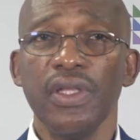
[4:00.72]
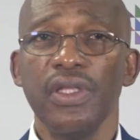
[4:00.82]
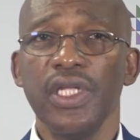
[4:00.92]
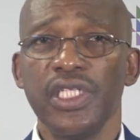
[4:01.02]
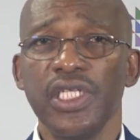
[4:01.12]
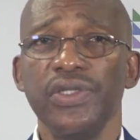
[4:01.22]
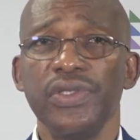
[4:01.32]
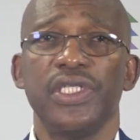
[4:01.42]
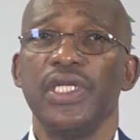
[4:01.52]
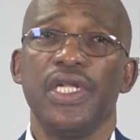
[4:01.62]
the
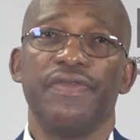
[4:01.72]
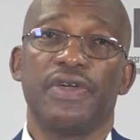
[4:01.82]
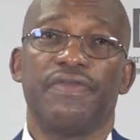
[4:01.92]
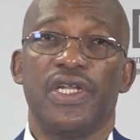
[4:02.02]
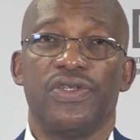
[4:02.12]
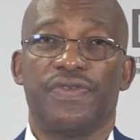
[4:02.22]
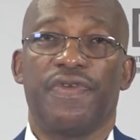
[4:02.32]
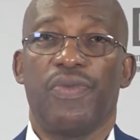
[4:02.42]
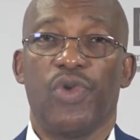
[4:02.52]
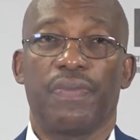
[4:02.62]
DUT Living Values
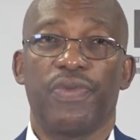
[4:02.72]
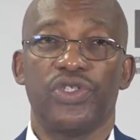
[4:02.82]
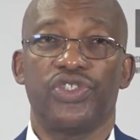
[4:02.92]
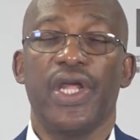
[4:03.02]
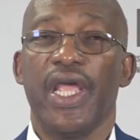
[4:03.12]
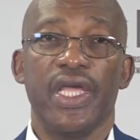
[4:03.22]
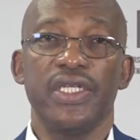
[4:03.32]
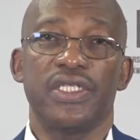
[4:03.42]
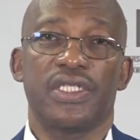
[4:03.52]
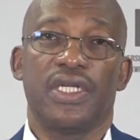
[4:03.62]
Framework
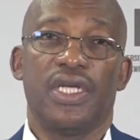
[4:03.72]
portrays